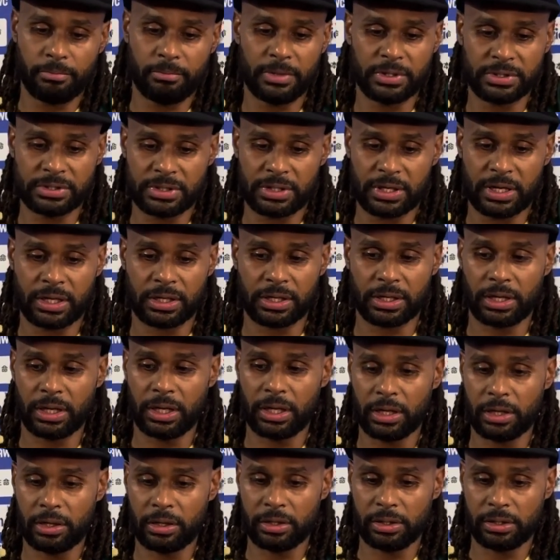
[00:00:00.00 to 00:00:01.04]
missed out
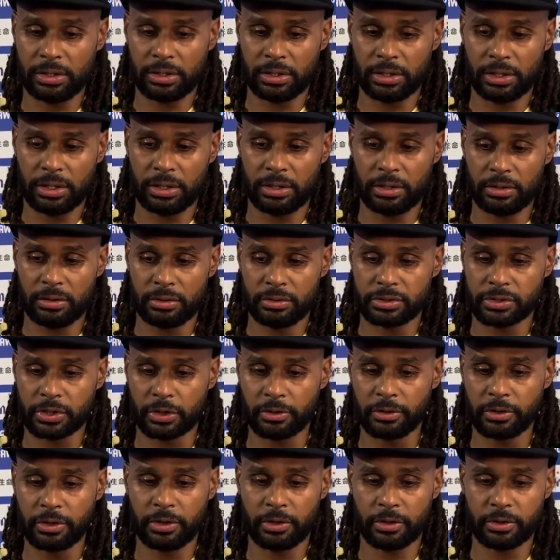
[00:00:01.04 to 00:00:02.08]
again in
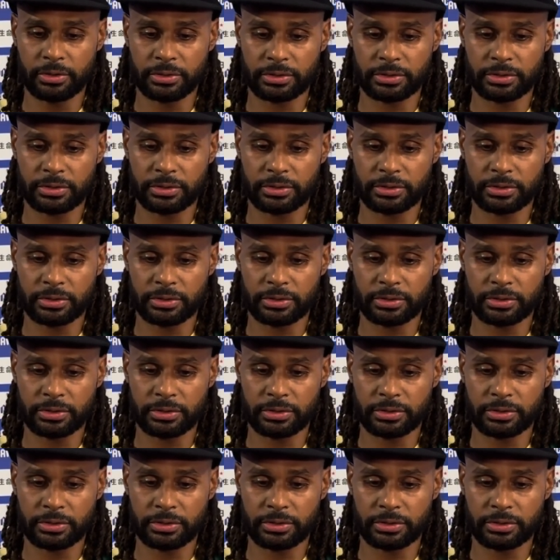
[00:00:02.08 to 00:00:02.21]
Tokyo.